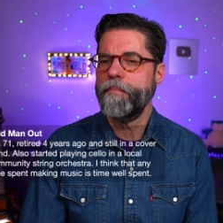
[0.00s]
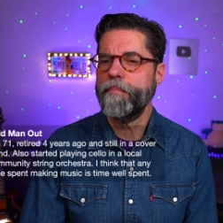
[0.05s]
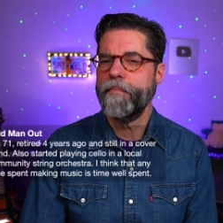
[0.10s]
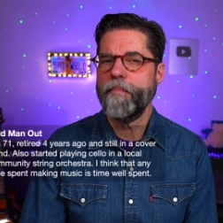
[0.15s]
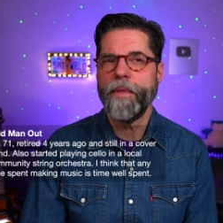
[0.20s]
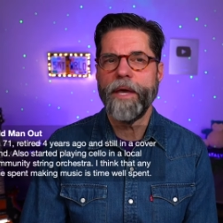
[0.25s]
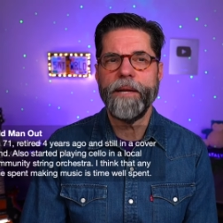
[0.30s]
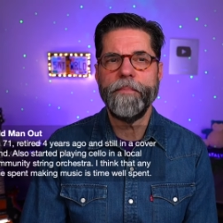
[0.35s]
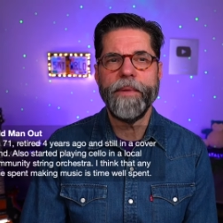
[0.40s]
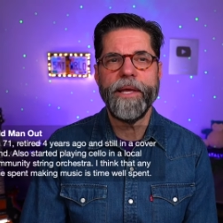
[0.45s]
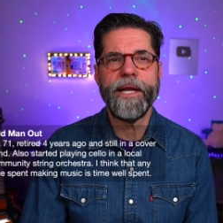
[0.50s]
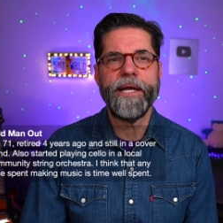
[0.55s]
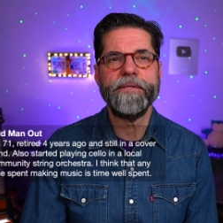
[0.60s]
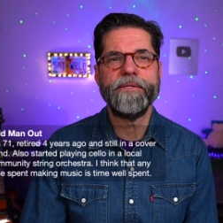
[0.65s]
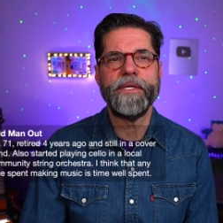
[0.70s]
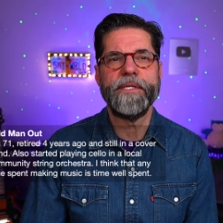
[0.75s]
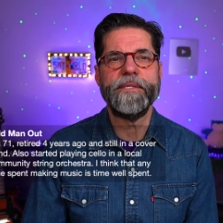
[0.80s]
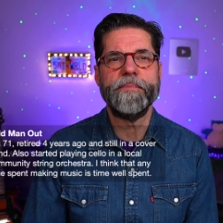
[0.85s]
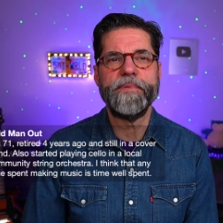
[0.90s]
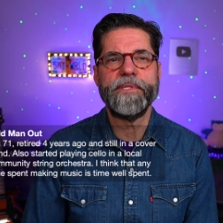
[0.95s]
Odd Man
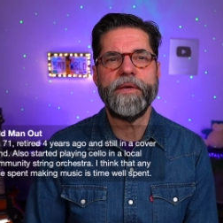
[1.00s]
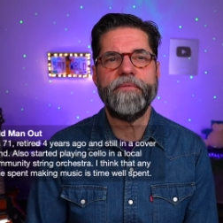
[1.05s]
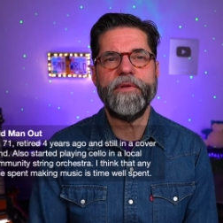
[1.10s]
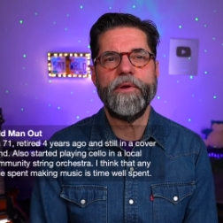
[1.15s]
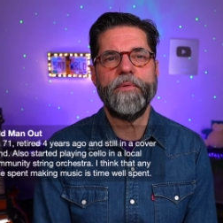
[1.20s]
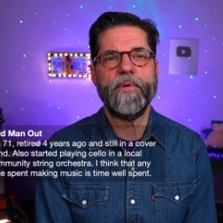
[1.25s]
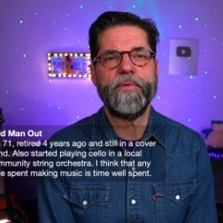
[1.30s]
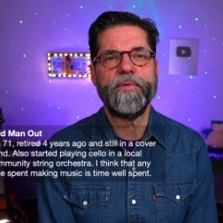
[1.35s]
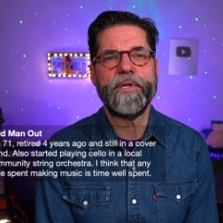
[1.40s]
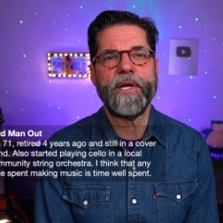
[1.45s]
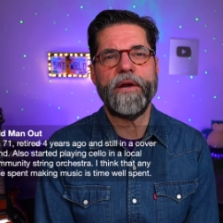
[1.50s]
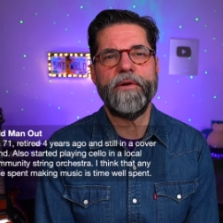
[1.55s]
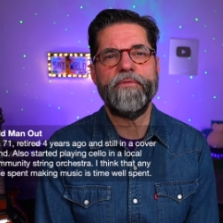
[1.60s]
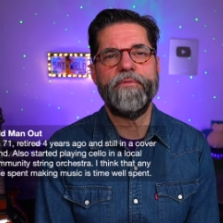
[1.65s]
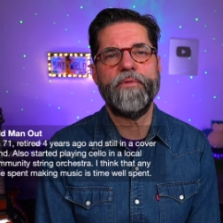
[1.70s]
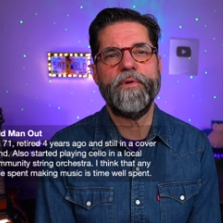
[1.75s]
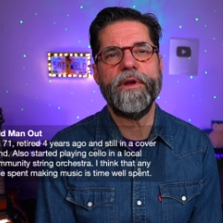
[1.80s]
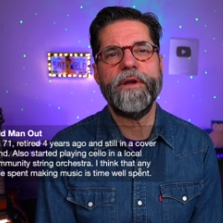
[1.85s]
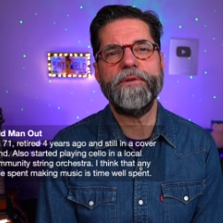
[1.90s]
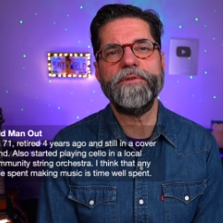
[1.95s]
Out says, I'm 71, retired
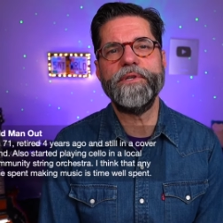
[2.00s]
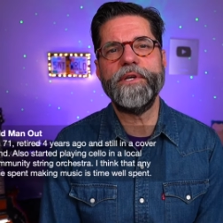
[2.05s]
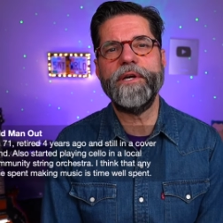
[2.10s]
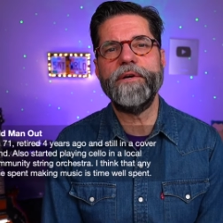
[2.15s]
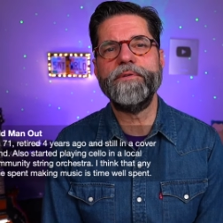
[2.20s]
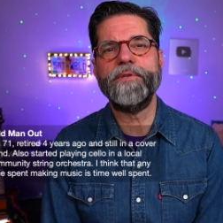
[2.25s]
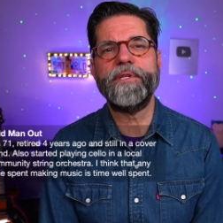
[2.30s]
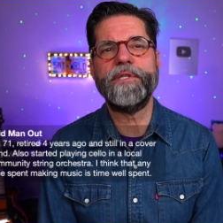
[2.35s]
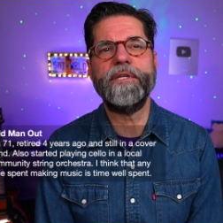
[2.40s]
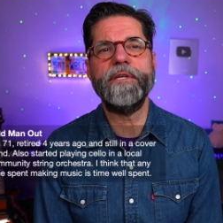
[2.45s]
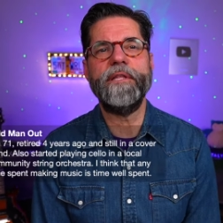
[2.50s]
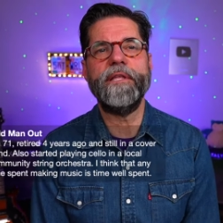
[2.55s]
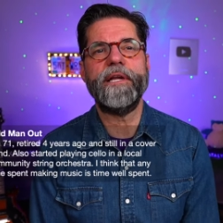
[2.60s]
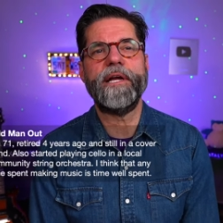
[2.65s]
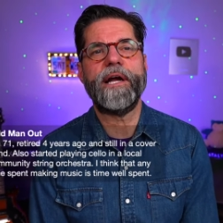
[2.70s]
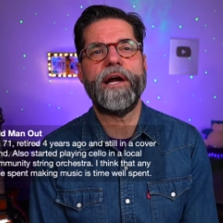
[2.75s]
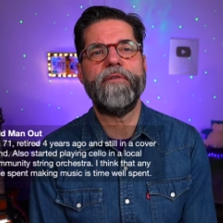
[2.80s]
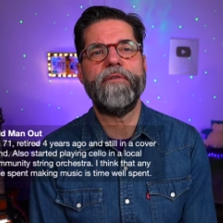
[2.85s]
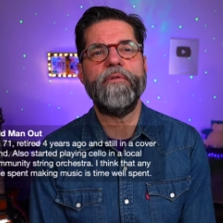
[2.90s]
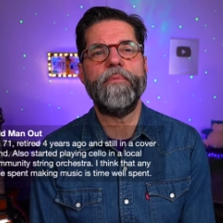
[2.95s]
4 years ago and still in
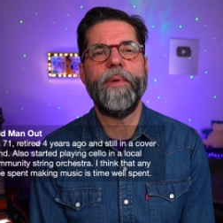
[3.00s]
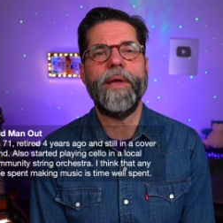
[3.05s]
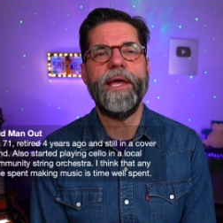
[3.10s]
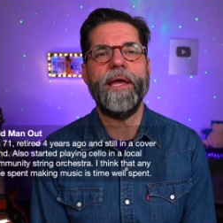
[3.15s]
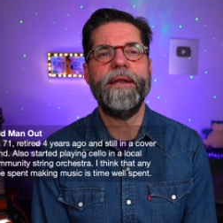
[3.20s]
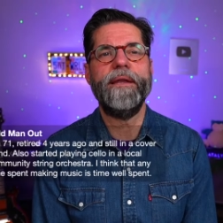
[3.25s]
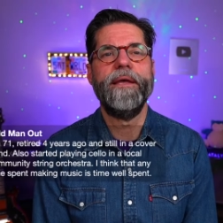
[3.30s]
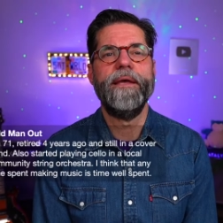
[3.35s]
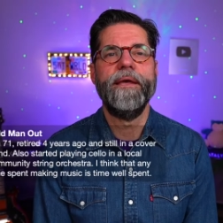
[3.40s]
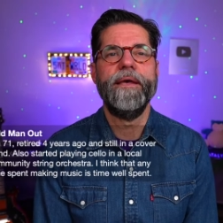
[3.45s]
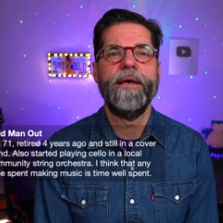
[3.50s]
a cover band.